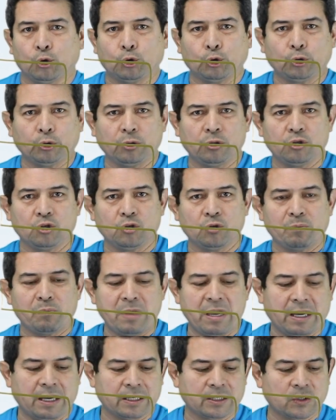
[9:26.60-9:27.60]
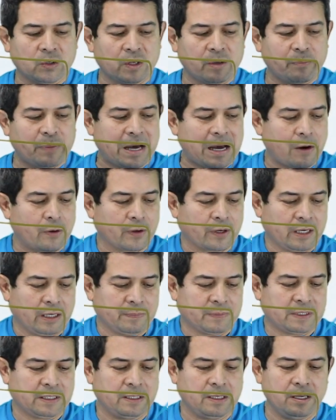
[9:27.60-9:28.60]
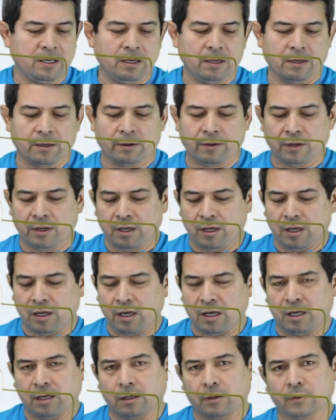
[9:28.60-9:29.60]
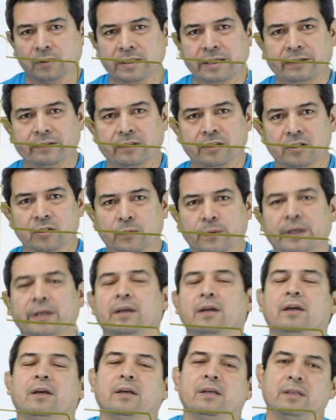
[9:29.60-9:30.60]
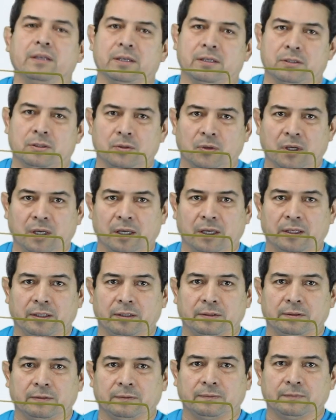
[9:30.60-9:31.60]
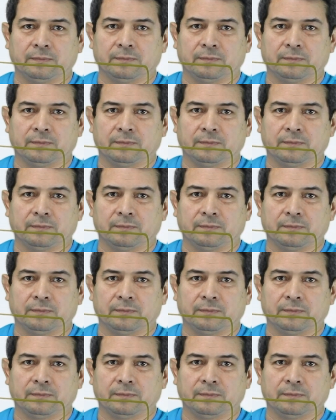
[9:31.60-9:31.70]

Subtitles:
Could you make it so that power comes in here and goes out this way? Yes, you can.